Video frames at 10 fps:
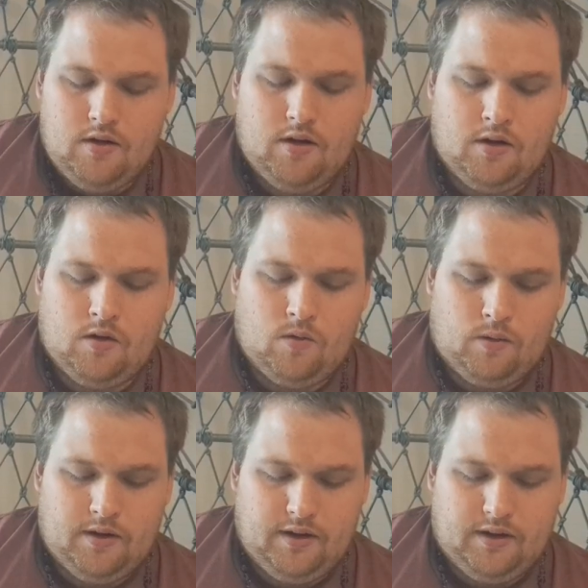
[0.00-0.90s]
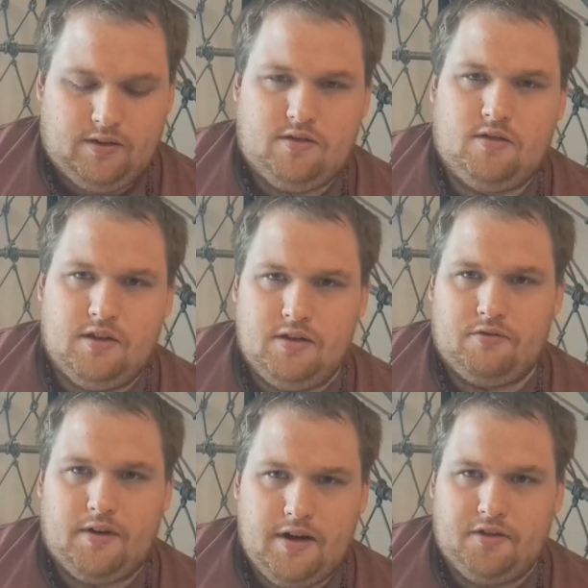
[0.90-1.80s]
it's these
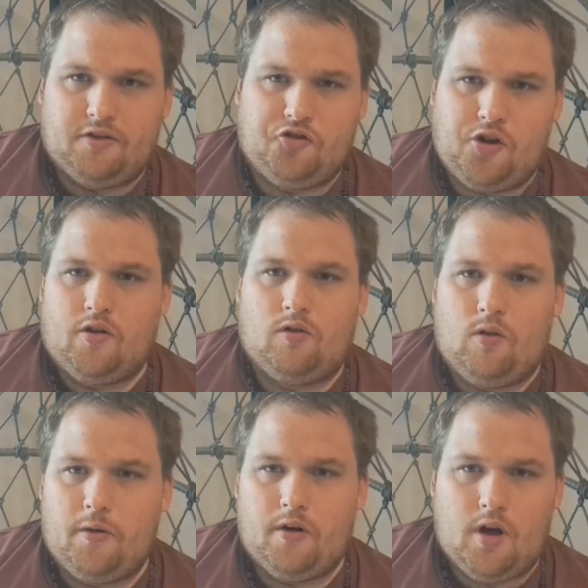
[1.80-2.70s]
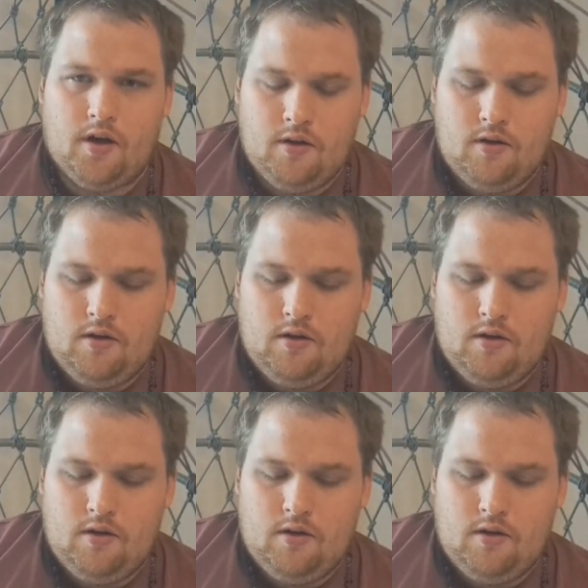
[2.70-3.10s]
readings are general. They're not,